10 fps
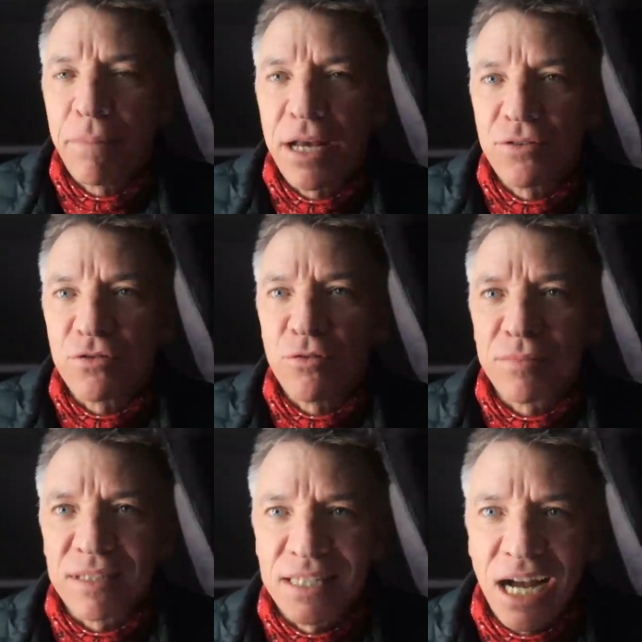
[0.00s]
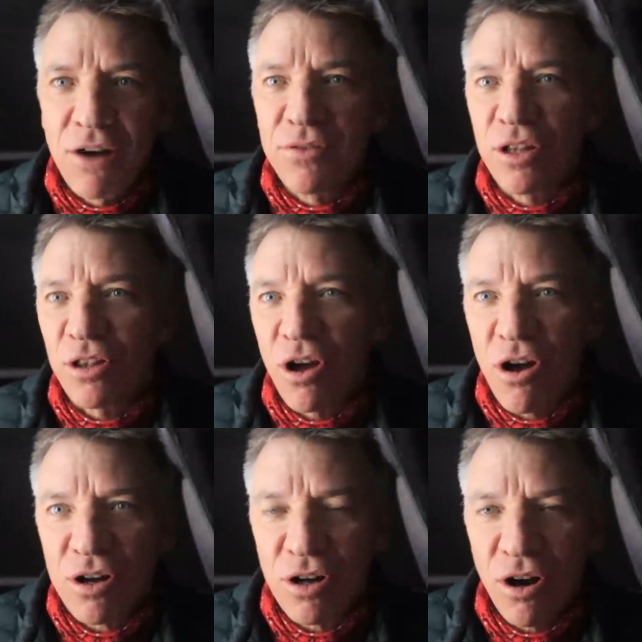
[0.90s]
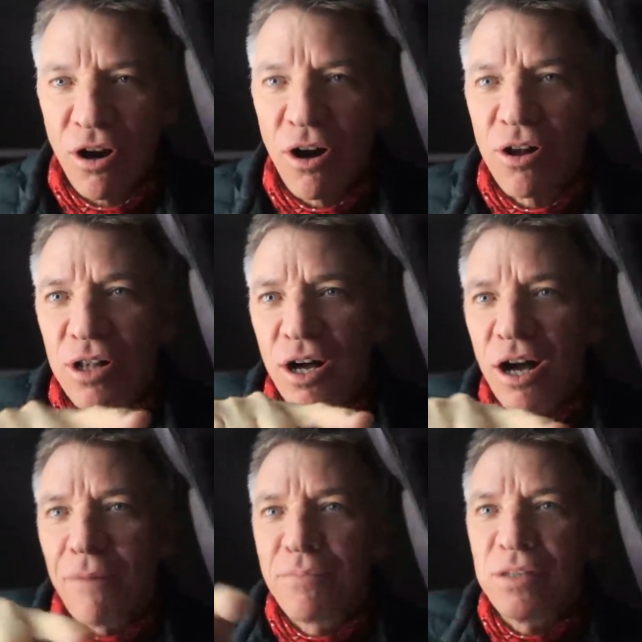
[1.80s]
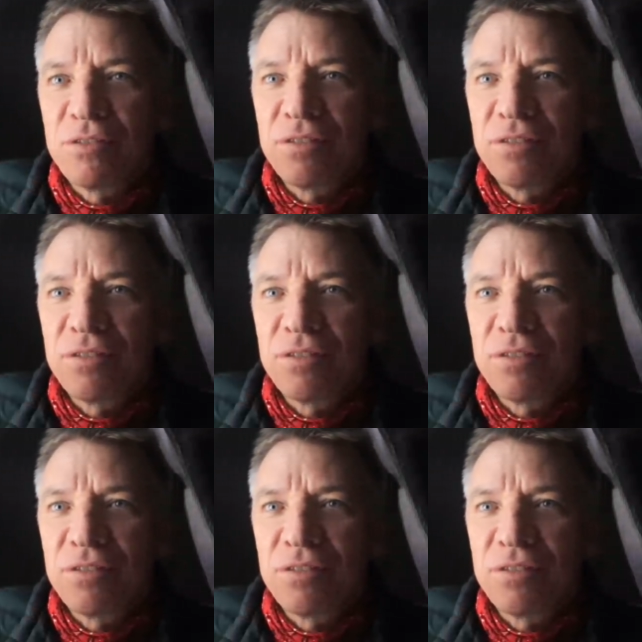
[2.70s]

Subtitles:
bedroom, down the long hall, up the